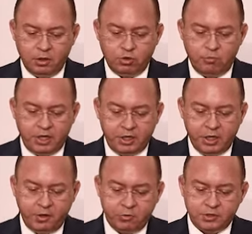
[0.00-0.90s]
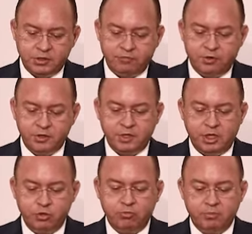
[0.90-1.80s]
Romania was the first
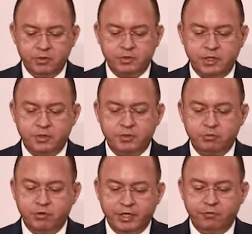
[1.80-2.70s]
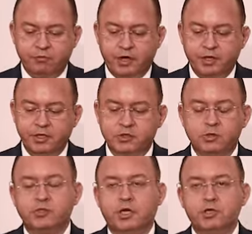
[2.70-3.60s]
EU member state to ratify the
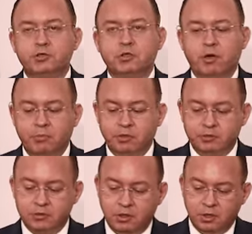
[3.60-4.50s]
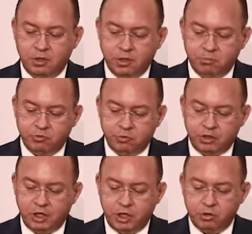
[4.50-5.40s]
association agreement
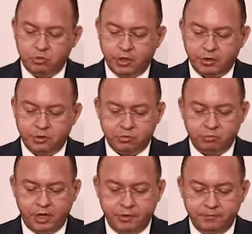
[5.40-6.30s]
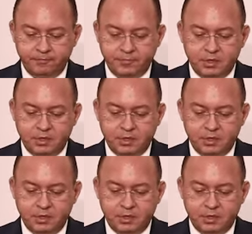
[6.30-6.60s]
between EU and Ukraine,